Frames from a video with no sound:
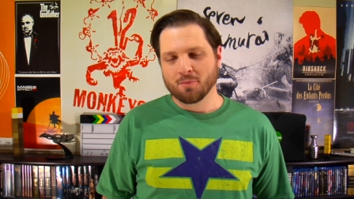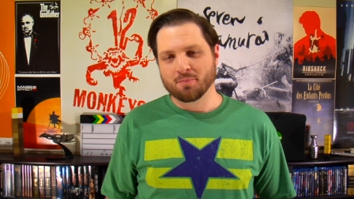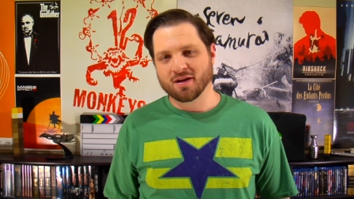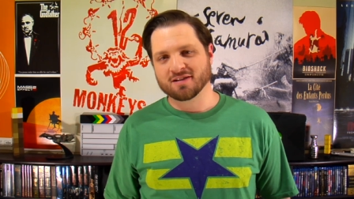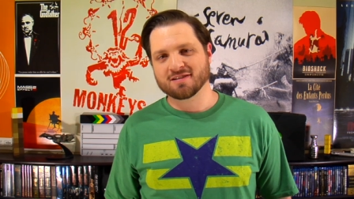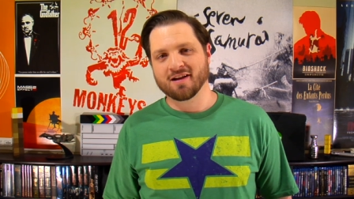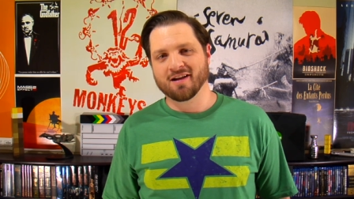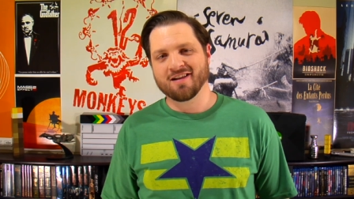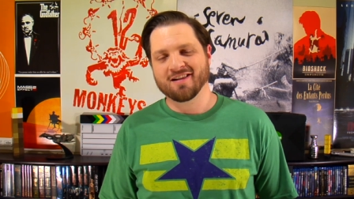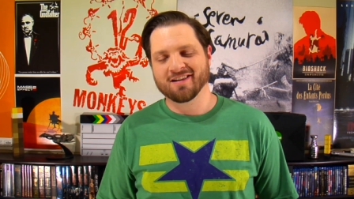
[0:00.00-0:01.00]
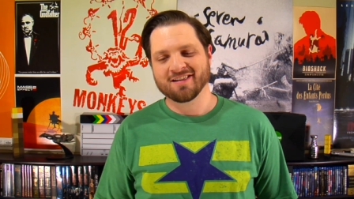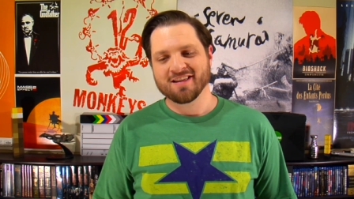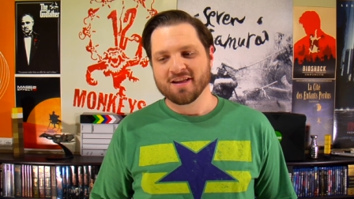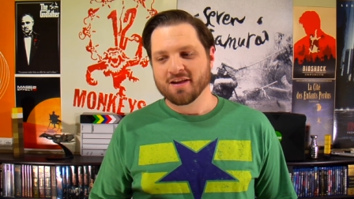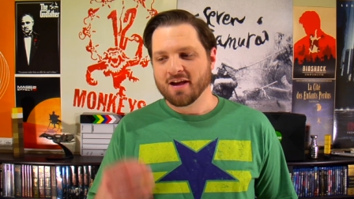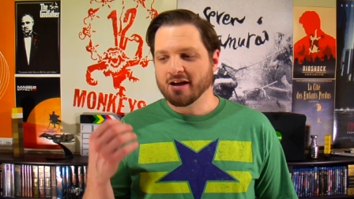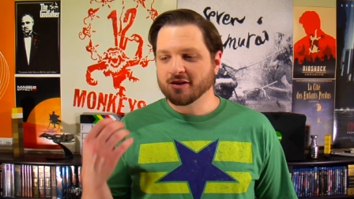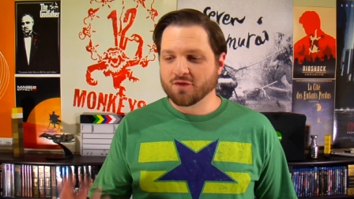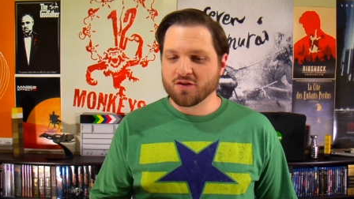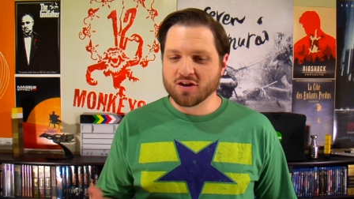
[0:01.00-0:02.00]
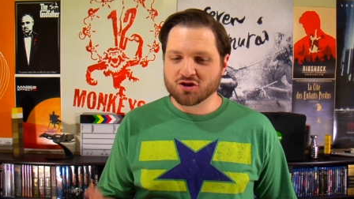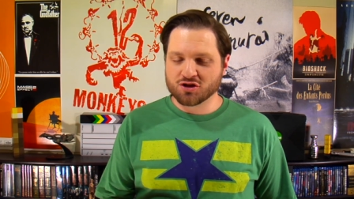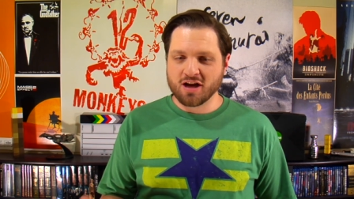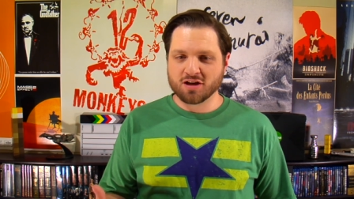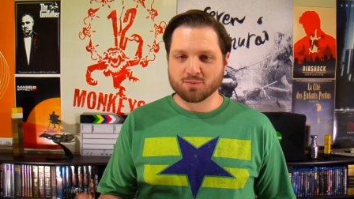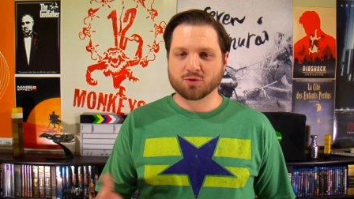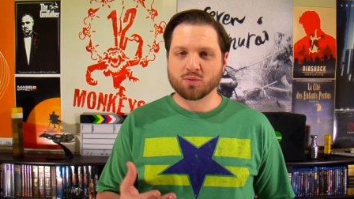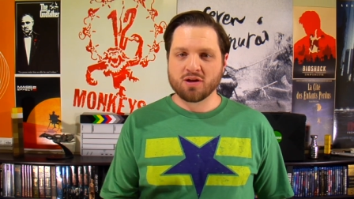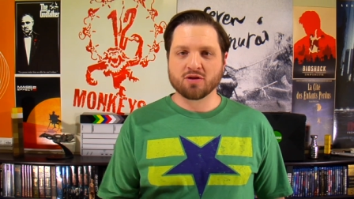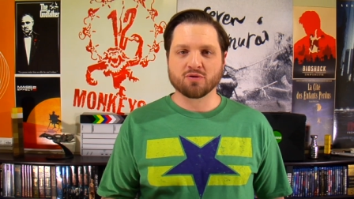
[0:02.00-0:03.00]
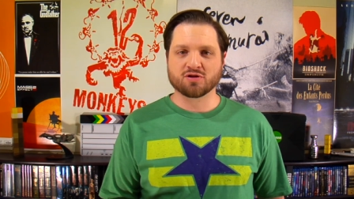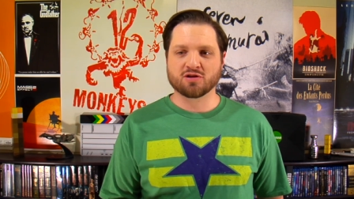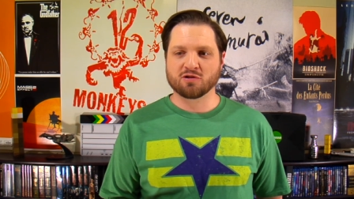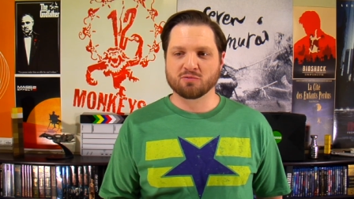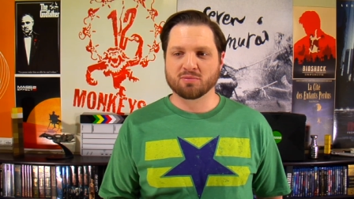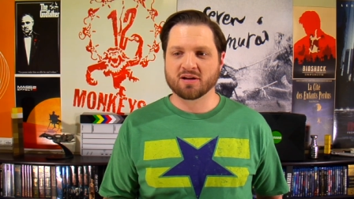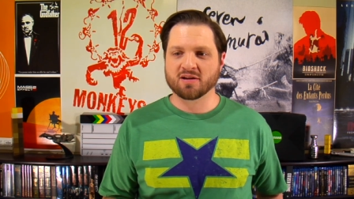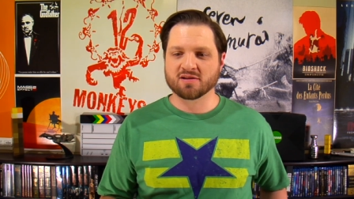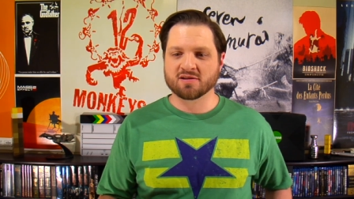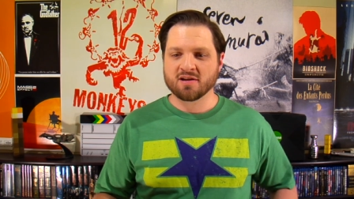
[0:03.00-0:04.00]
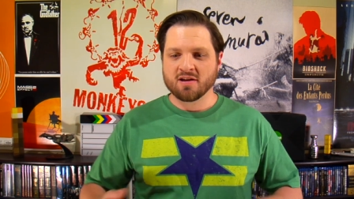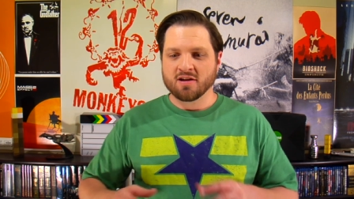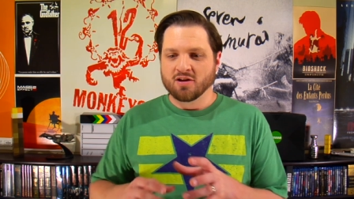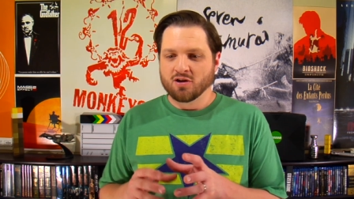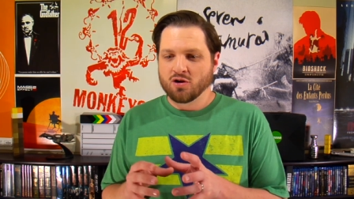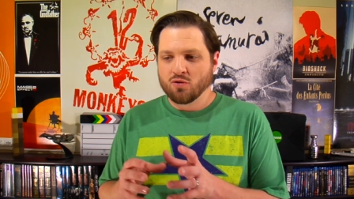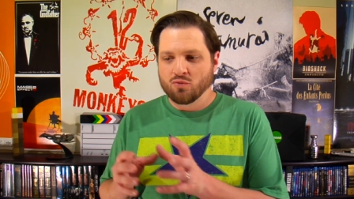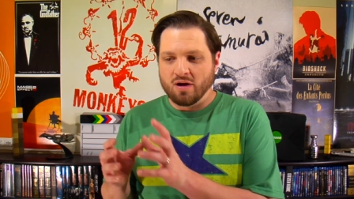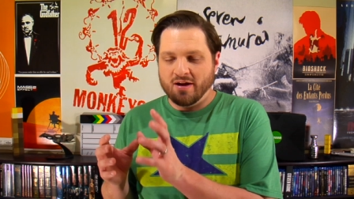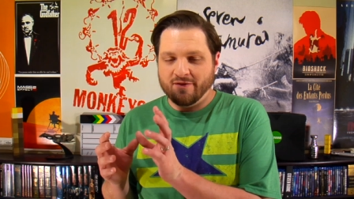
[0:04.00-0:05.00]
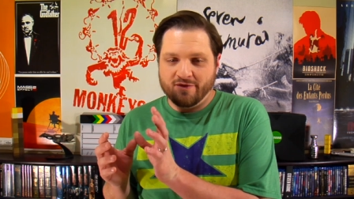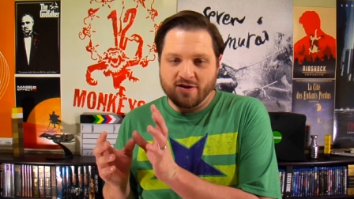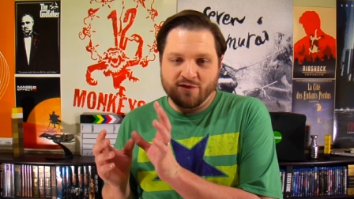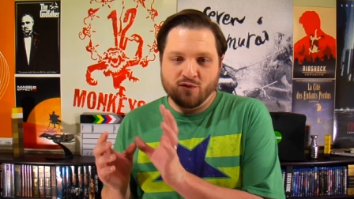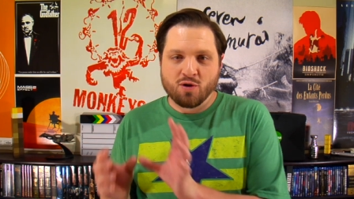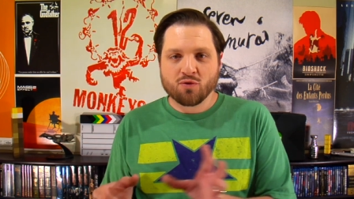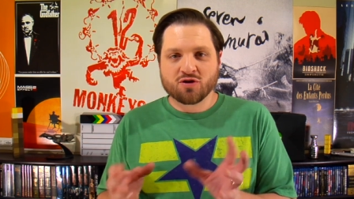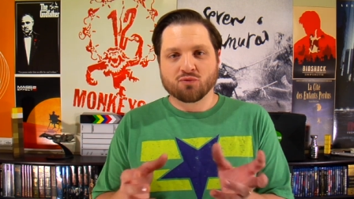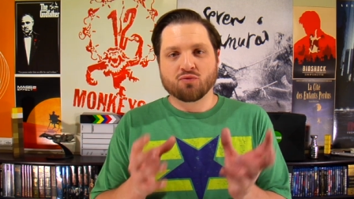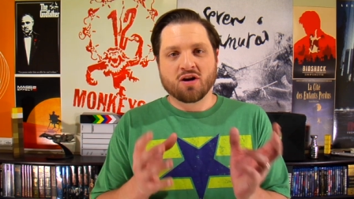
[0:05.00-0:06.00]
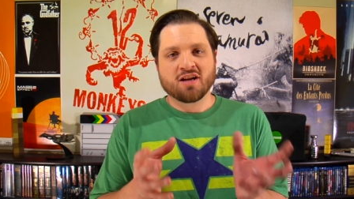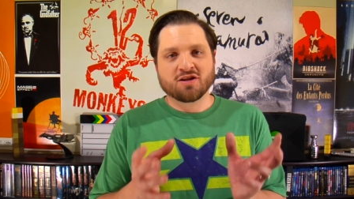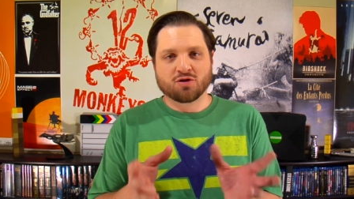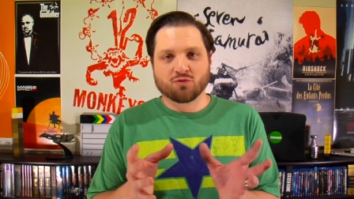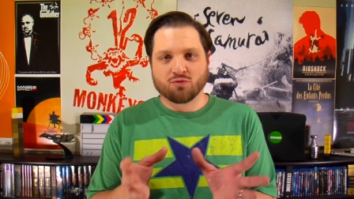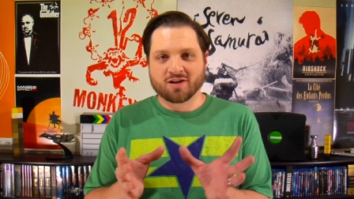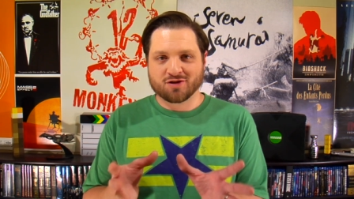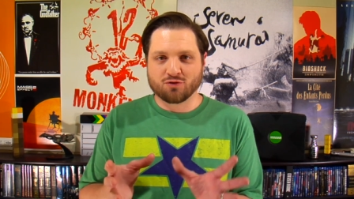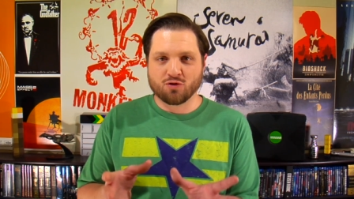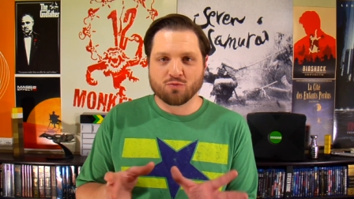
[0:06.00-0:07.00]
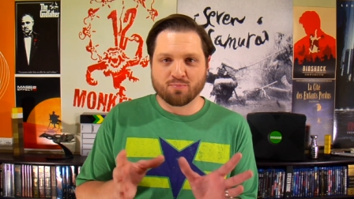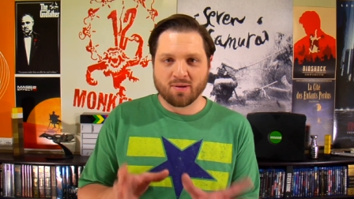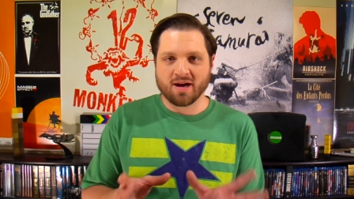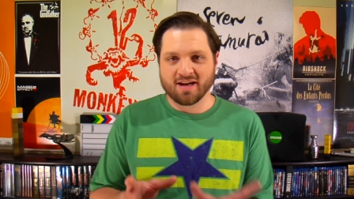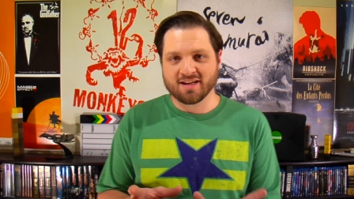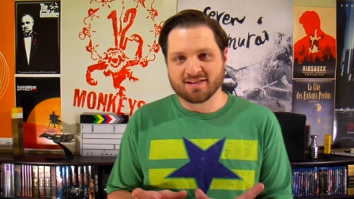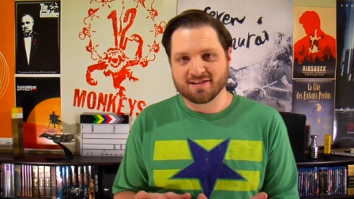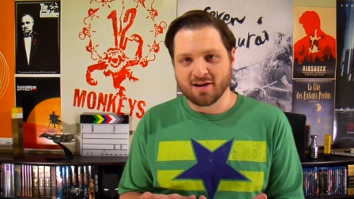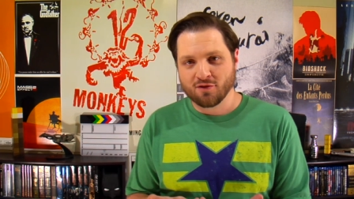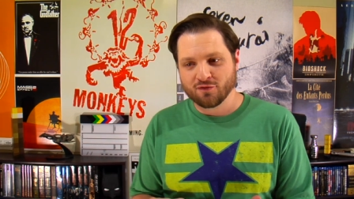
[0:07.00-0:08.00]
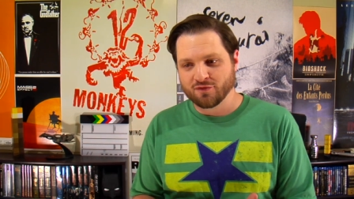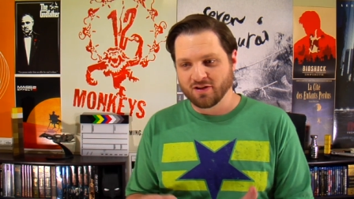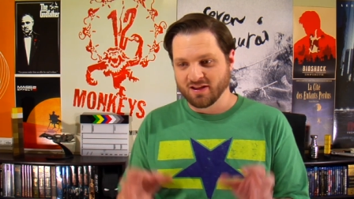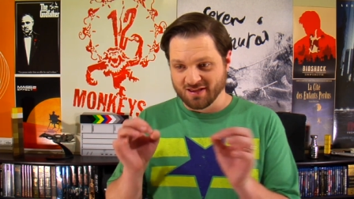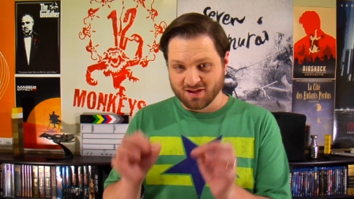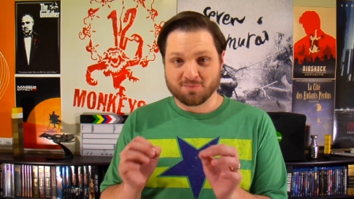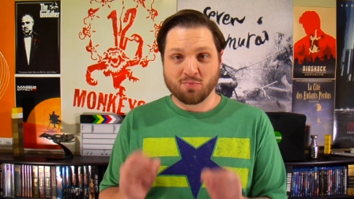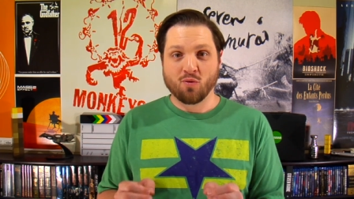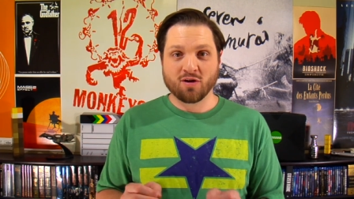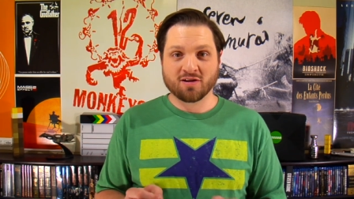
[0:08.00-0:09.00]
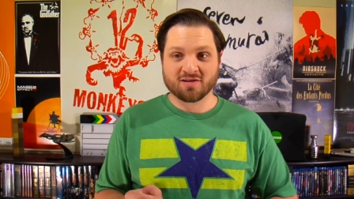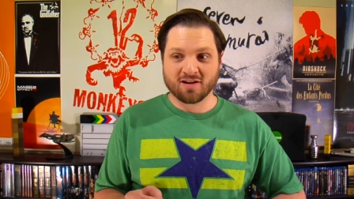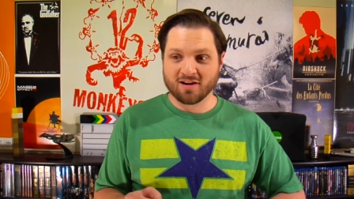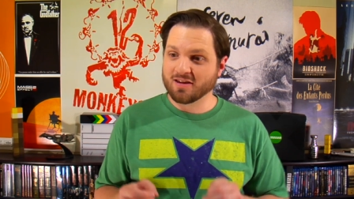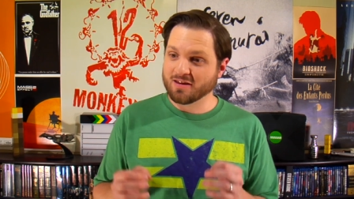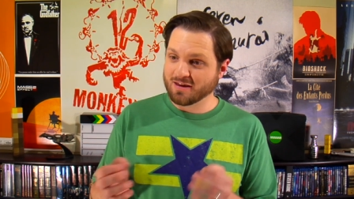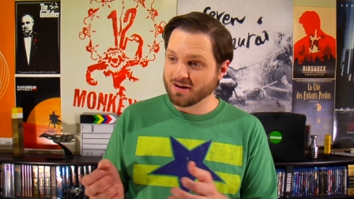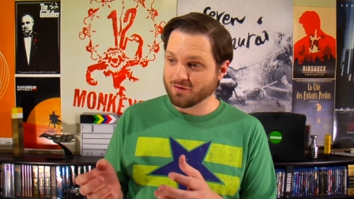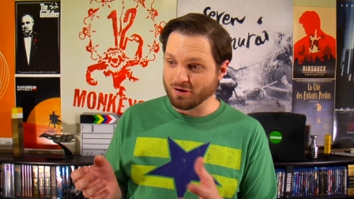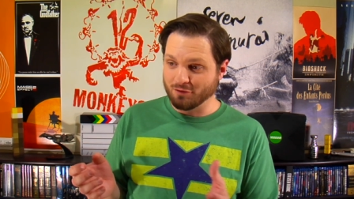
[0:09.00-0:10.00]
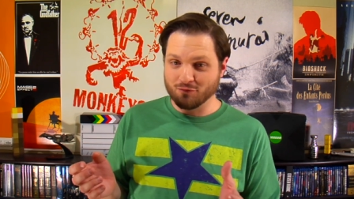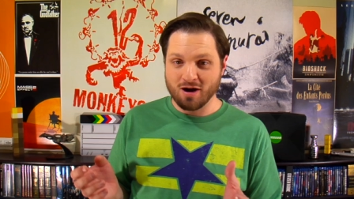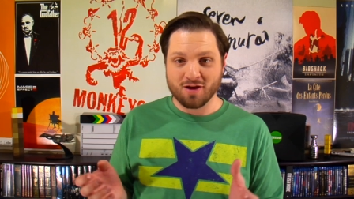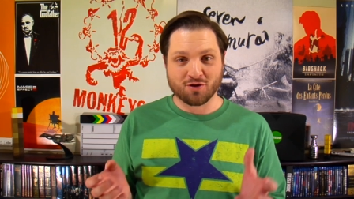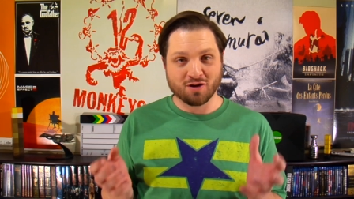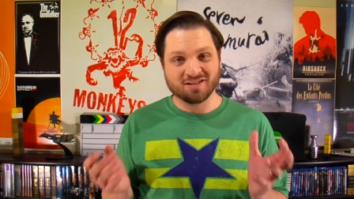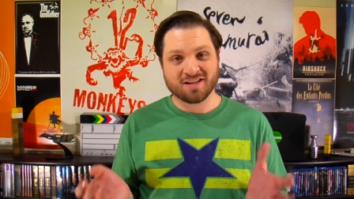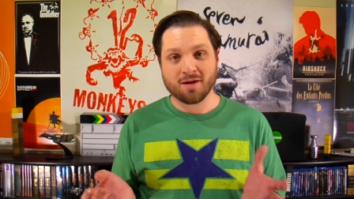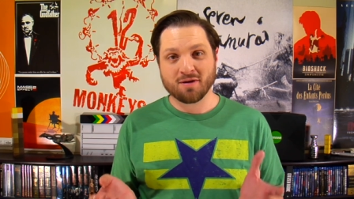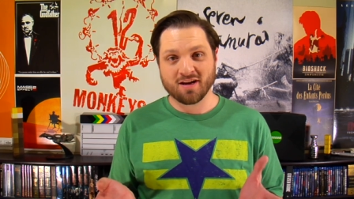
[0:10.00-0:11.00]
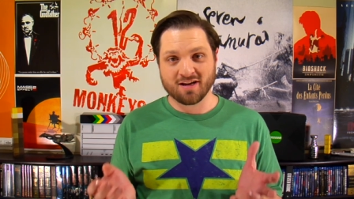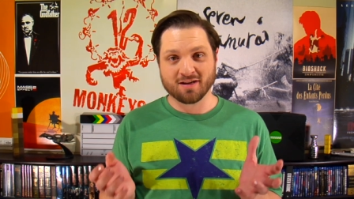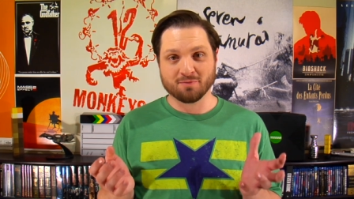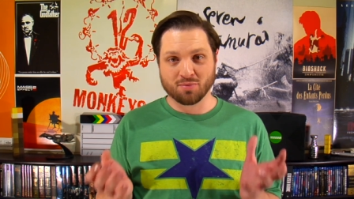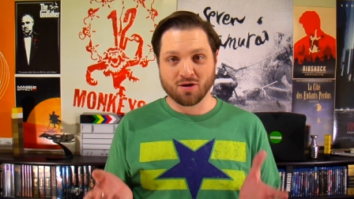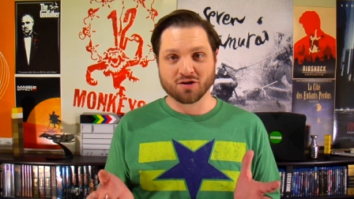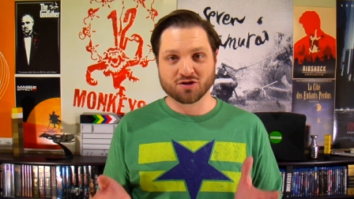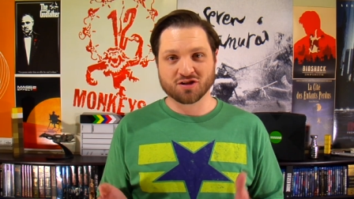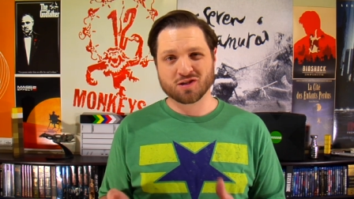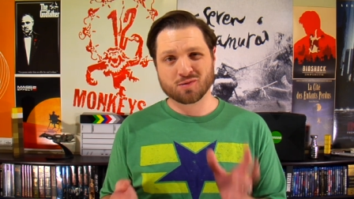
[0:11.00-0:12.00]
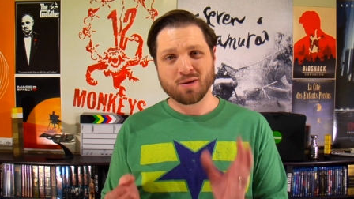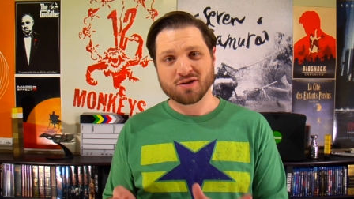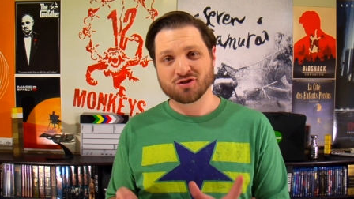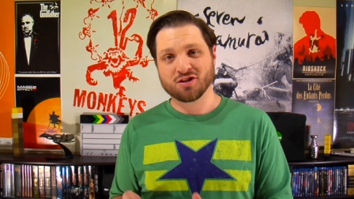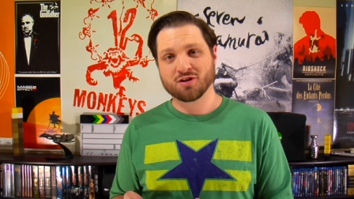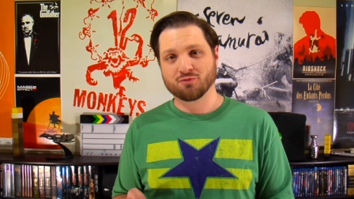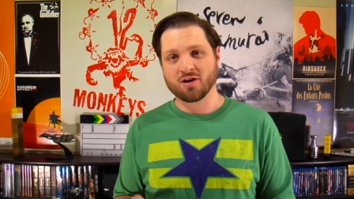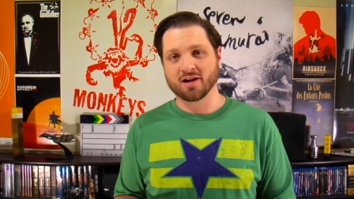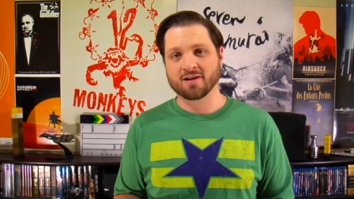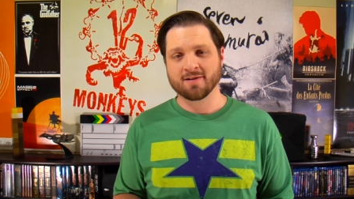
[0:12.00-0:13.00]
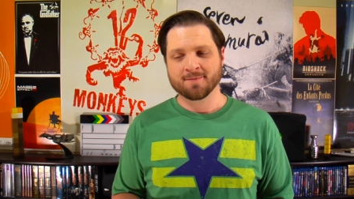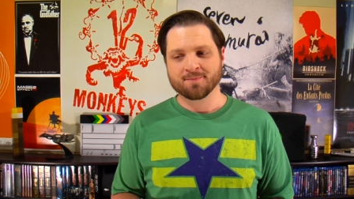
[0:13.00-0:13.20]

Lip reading: But I love the exchange between those two because, if we were to run into Rick's group by itself at this point, they're a rather intimidating bunch, especially Rick.